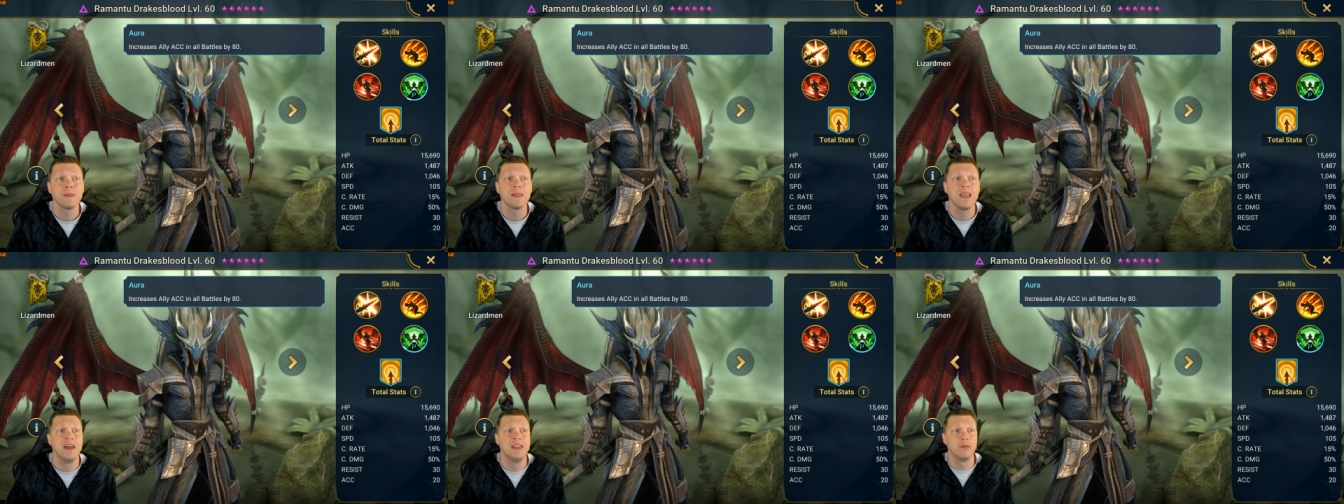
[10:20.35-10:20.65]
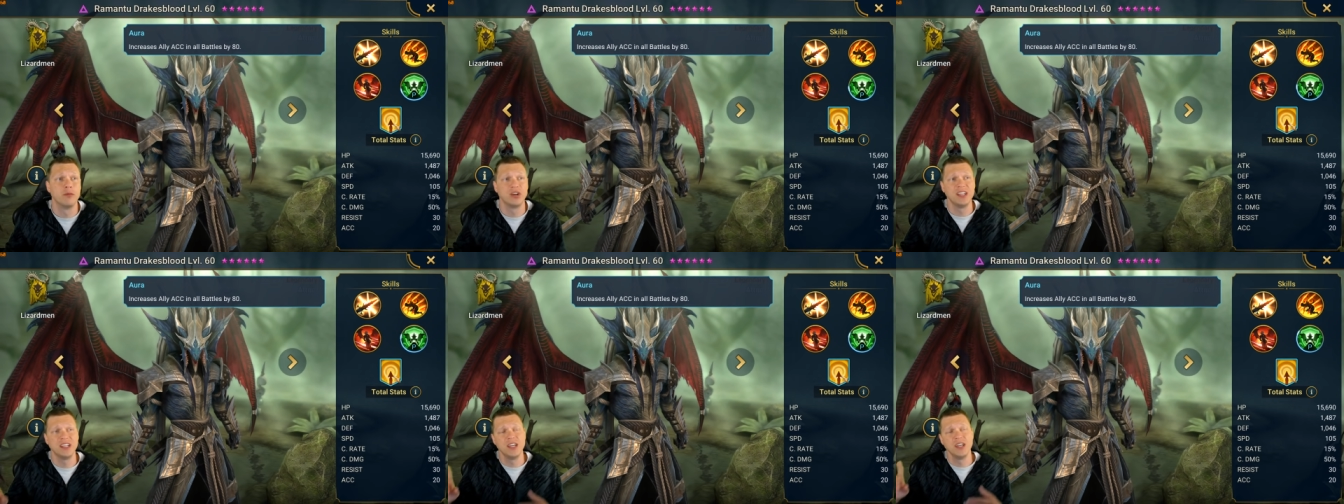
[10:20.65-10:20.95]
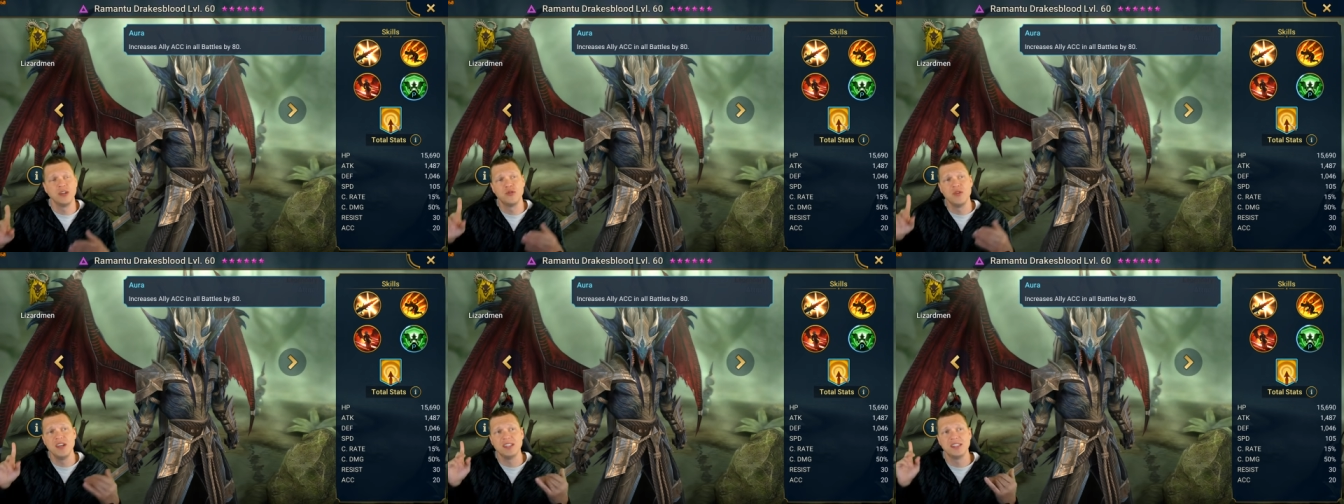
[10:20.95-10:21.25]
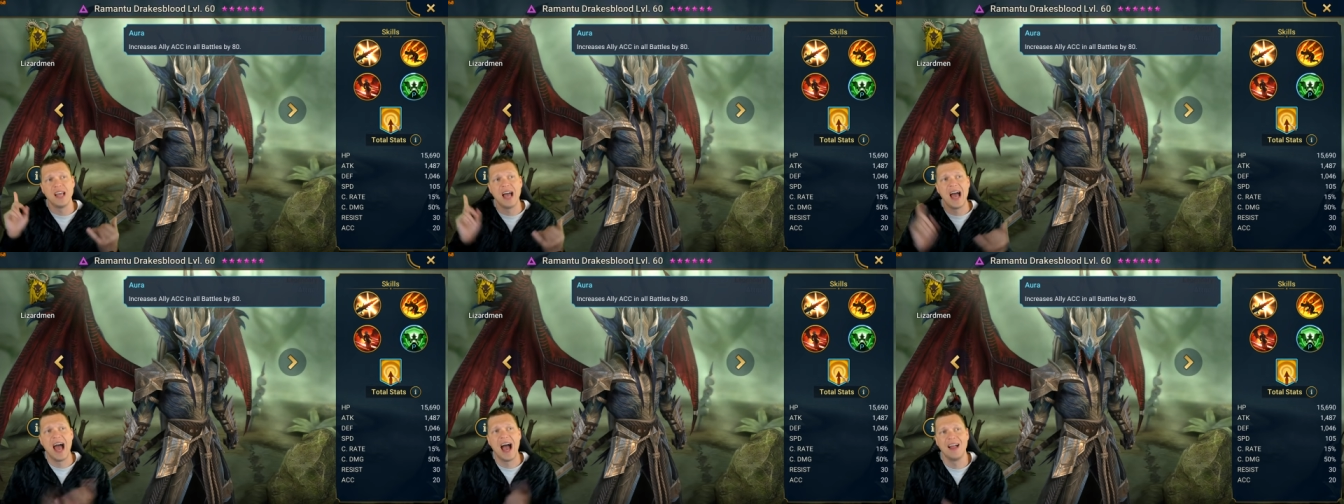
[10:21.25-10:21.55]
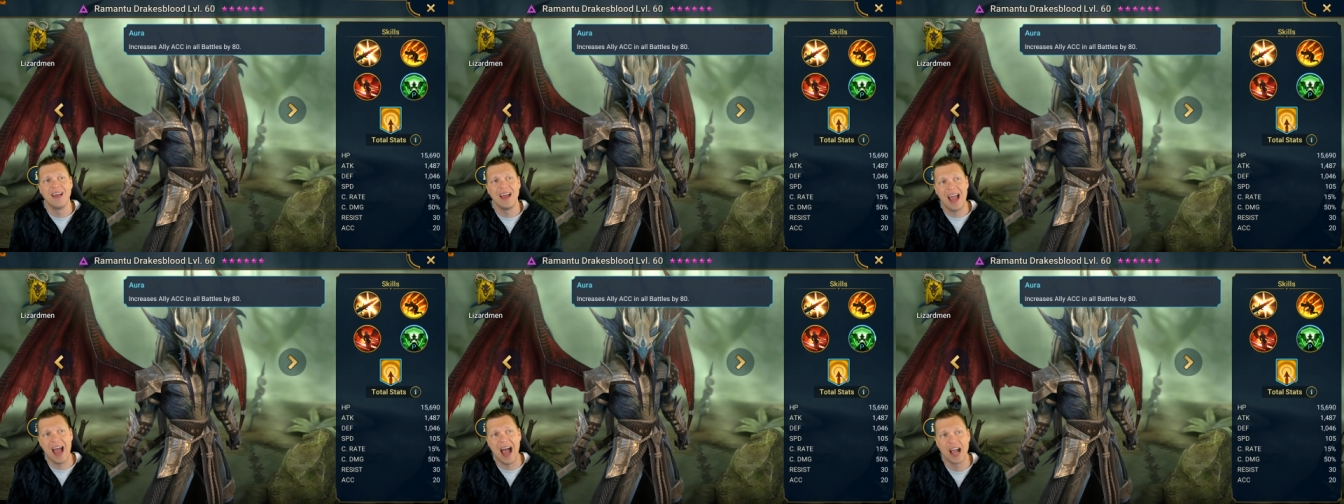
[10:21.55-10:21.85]
And then we're going to get increased
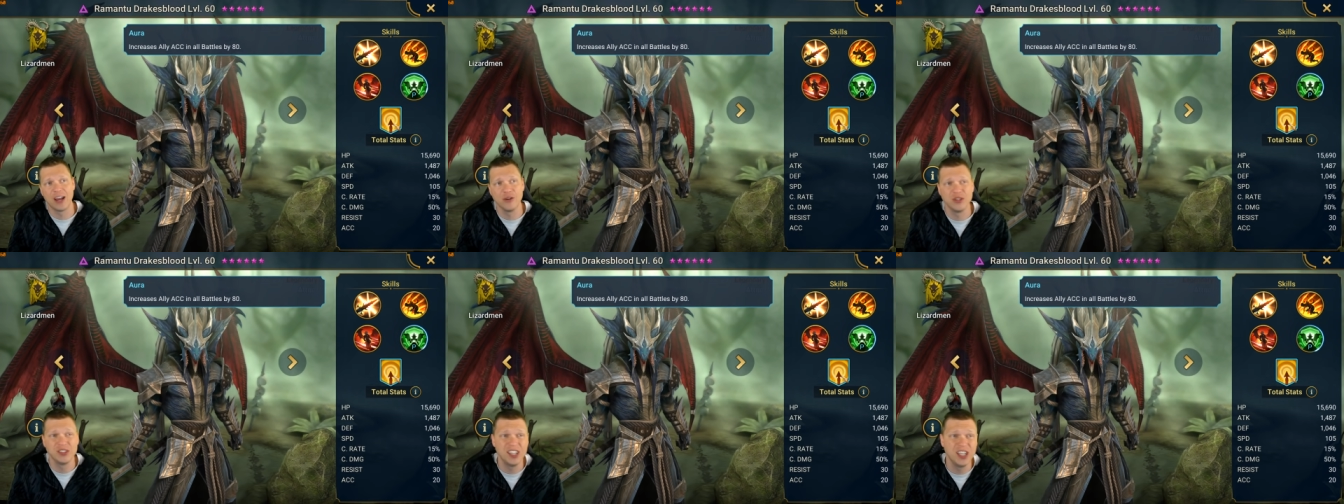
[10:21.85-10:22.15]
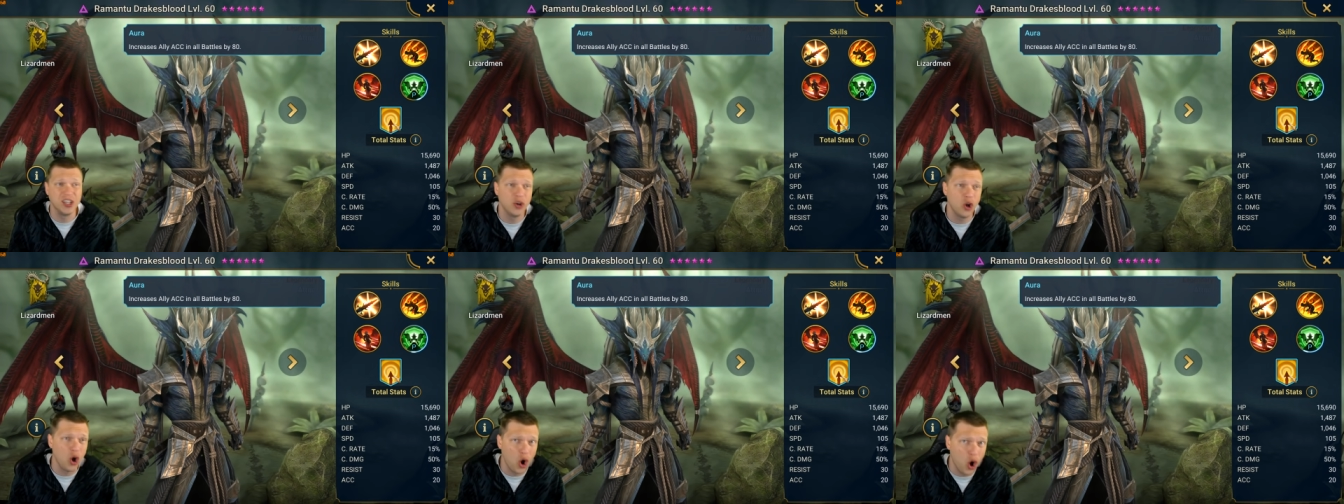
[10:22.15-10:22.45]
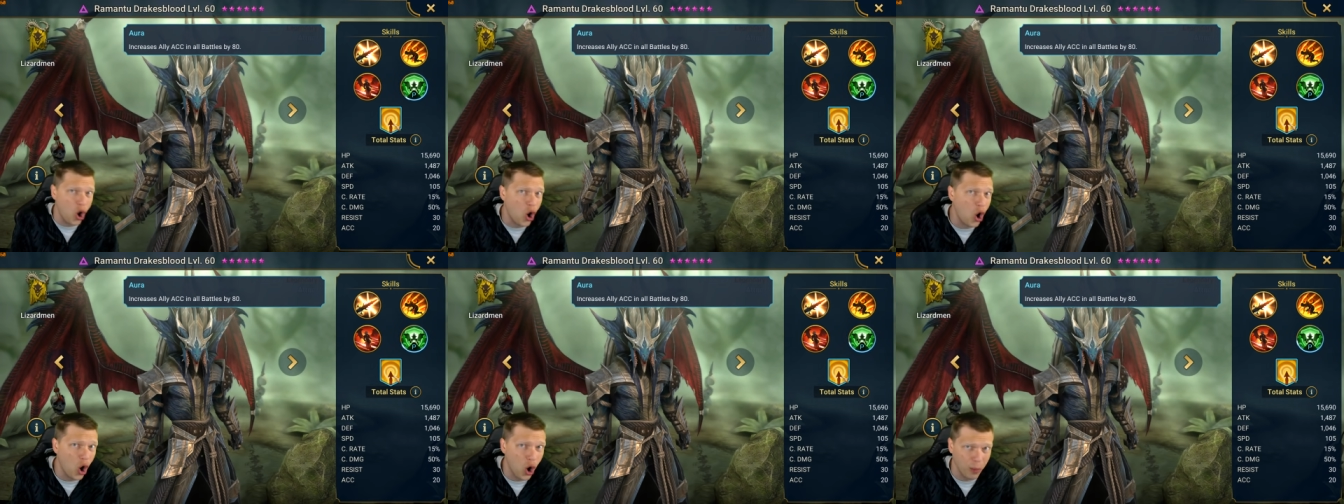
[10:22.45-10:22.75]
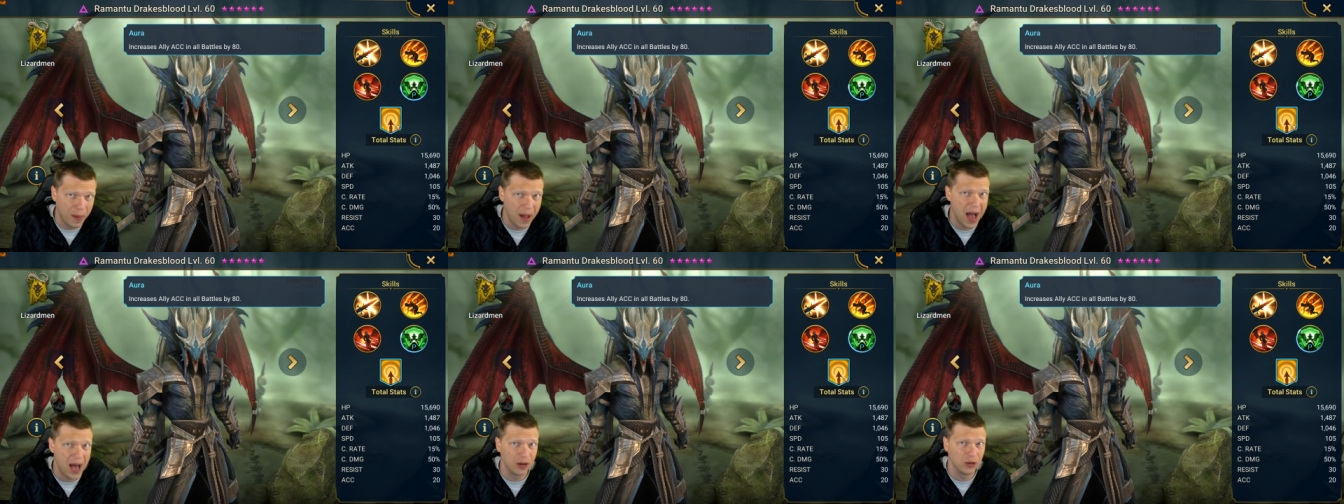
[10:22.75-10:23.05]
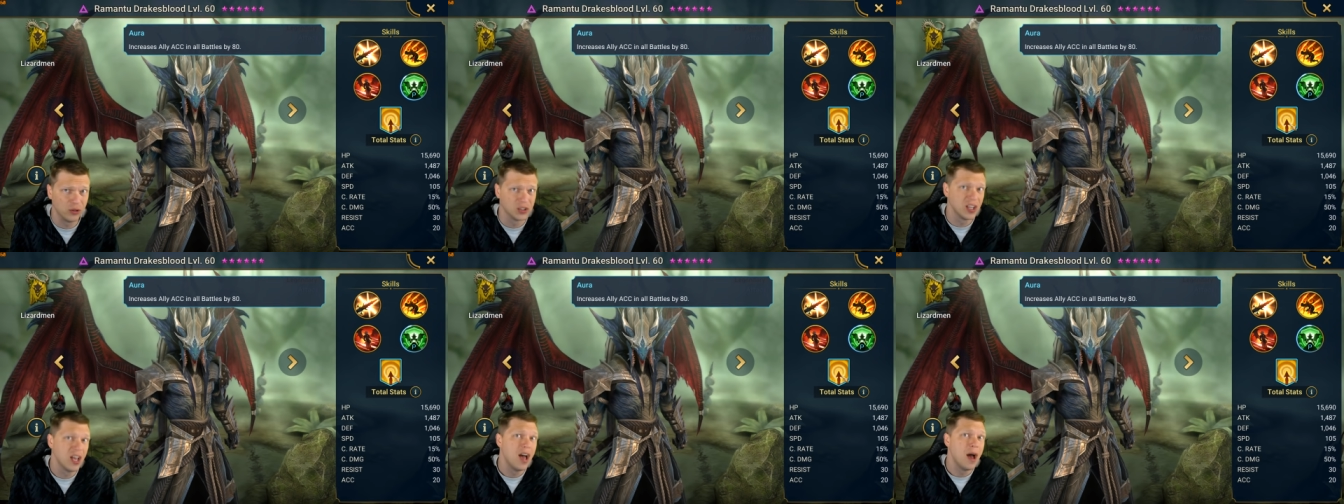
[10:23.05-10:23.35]
ally accuracy in all
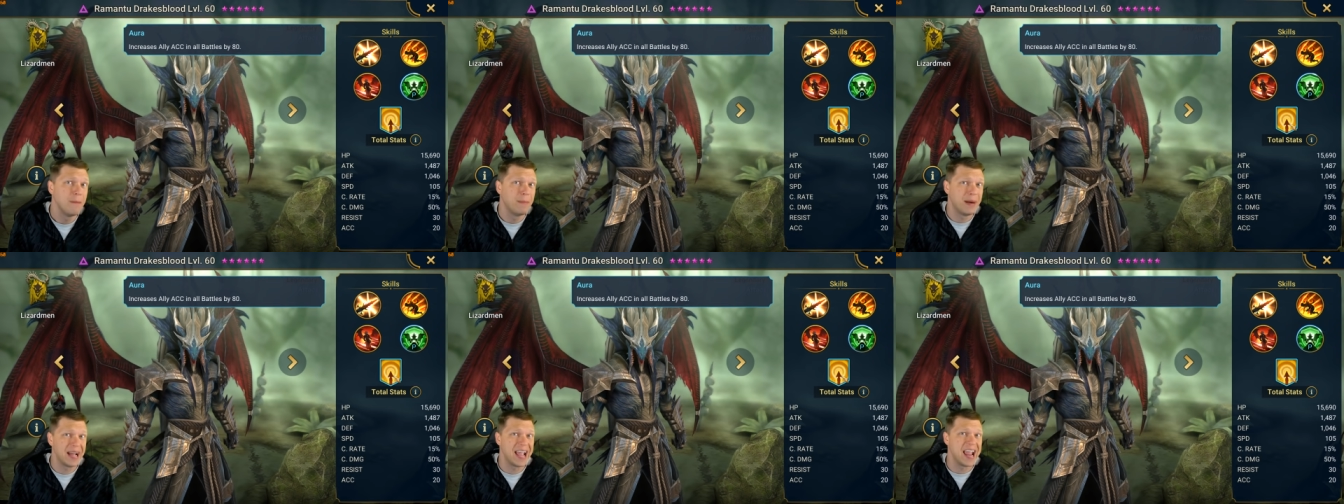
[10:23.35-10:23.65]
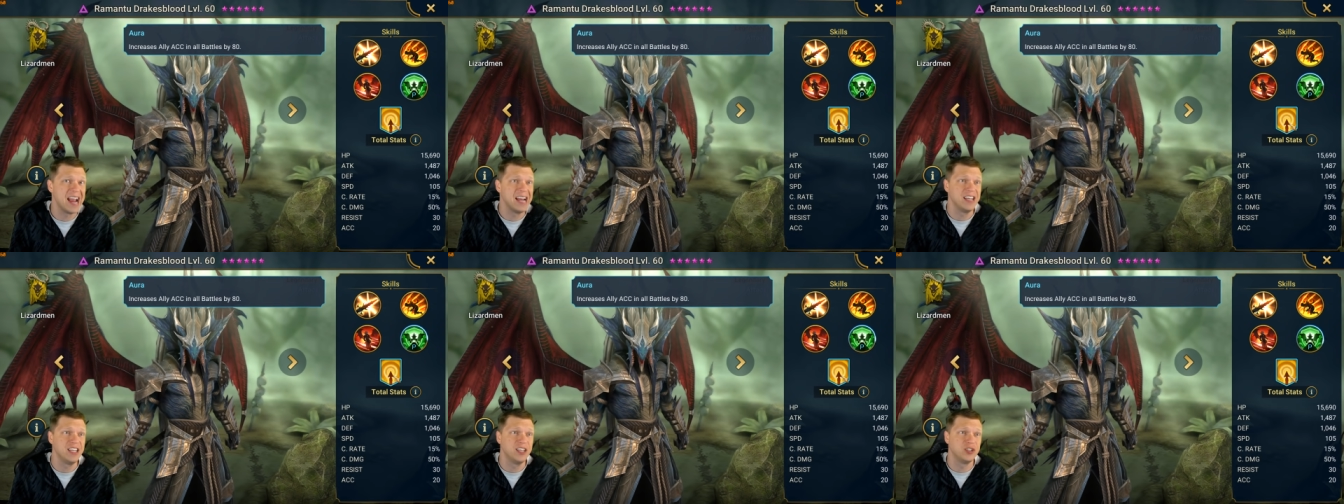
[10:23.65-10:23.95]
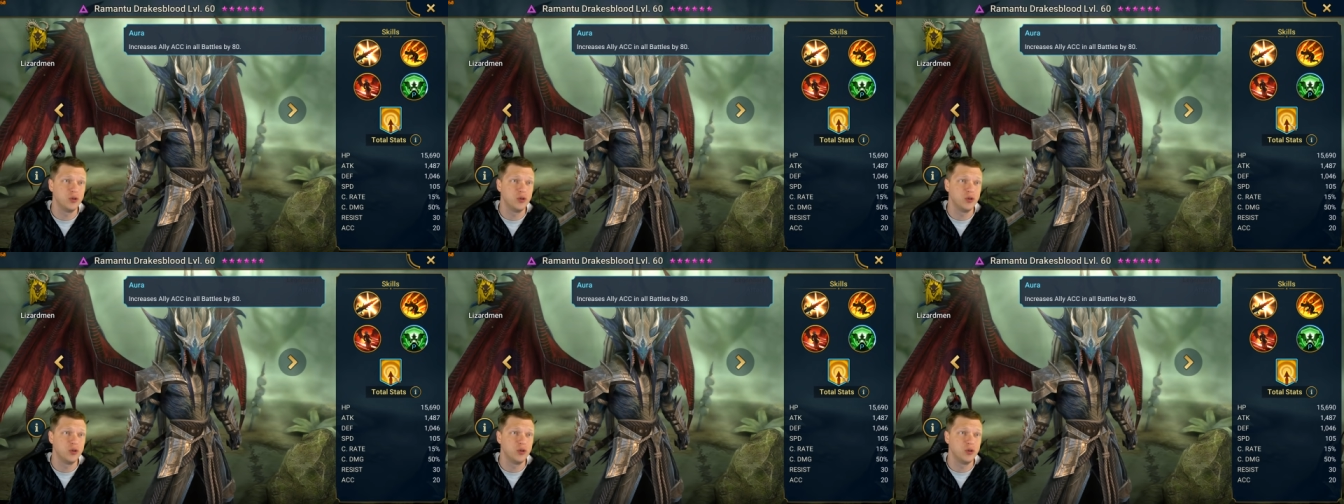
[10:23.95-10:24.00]
battles by 80.